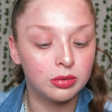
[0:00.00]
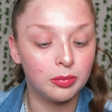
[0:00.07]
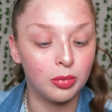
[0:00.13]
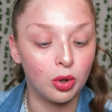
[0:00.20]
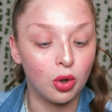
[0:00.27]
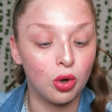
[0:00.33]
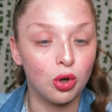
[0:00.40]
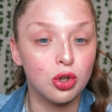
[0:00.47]

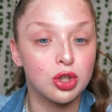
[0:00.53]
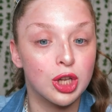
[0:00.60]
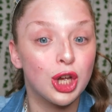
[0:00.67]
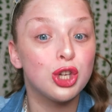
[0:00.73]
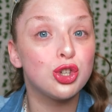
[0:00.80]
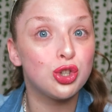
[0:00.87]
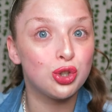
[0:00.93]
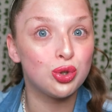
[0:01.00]
because
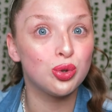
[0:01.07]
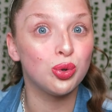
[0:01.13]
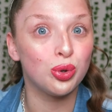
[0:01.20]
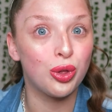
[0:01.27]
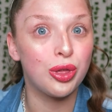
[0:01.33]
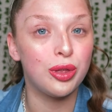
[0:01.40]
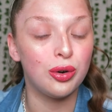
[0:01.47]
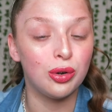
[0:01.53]
it
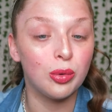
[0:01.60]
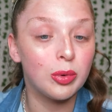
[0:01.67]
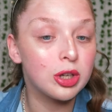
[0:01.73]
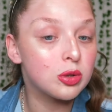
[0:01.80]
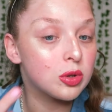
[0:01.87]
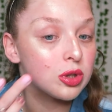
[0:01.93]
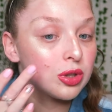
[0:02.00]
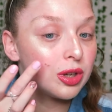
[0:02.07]
showed through,
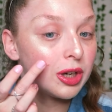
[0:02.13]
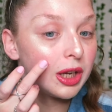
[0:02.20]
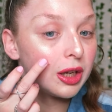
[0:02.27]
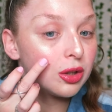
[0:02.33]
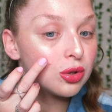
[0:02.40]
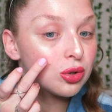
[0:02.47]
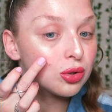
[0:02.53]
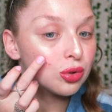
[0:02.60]
which was
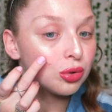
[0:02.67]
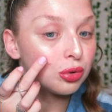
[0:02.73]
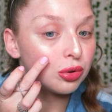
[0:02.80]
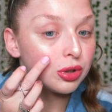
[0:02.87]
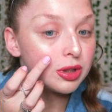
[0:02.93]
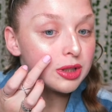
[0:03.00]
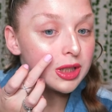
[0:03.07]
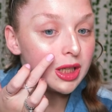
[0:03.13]
great. So
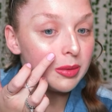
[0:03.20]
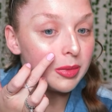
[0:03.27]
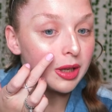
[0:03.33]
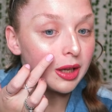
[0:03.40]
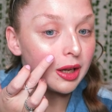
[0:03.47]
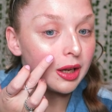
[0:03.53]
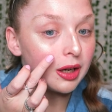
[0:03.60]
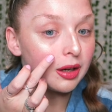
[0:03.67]
same
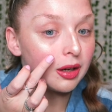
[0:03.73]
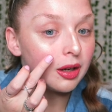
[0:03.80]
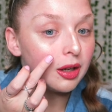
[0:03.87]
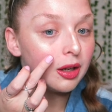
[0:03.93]
again.